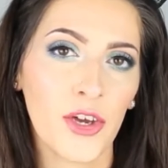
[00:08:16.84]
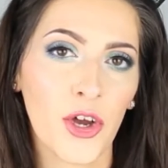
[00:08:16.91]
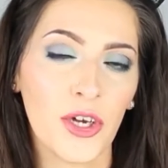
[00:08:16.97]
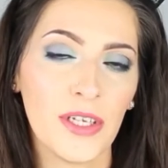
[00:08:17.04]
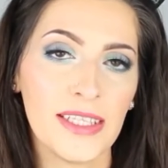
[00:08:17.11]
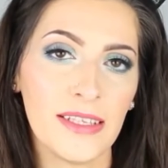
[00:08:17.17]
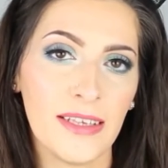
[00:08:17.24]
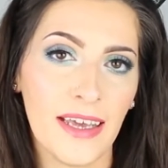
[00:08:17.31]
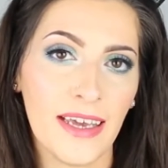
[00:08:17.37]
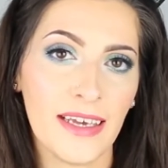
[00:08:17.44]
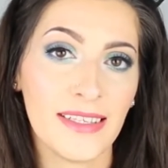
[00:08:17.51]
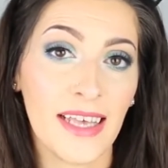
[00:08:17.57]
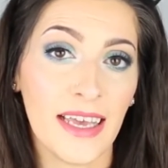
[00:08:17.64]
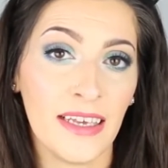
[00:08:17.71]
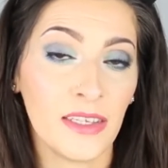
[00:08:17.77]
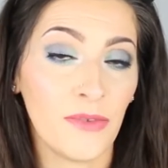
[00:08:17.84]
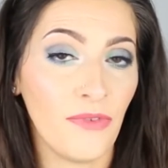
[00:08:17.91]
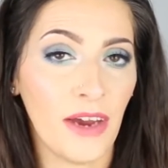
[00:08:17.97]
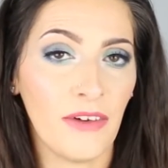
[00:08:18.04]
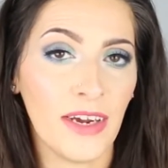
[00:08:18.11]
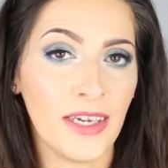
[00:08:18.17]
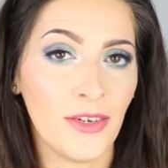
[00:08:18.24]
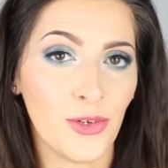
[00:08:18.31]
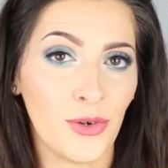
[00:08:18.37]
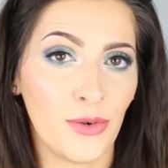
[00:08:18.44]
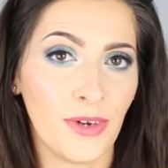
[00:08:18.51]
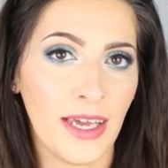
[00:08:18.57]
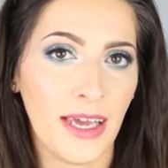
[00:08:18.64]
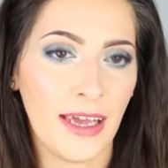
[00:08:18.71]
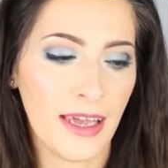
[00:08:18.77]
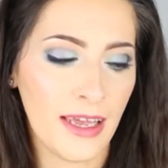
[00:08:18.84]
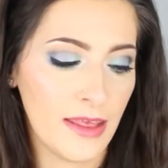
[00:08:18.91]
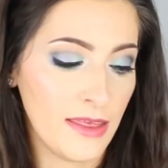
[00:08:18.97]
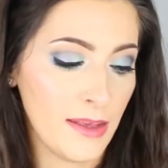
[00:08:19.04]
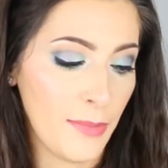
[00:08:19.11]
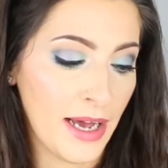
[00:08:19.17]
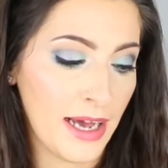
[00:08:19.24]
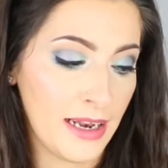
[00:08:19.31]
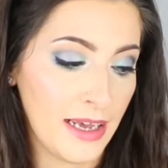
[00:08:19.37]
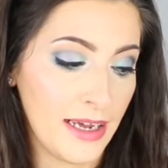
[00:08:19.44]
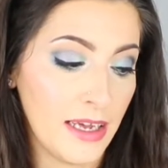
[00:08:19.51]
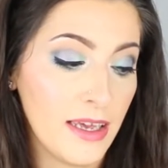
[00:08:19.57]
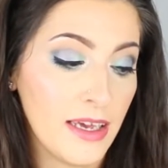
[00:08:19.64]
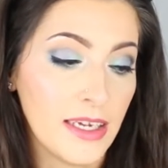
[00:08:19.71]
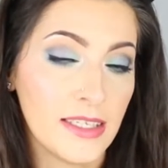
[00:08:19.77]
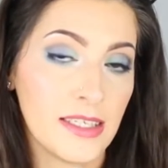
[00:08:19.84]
The cons is it's very chalky in the palette.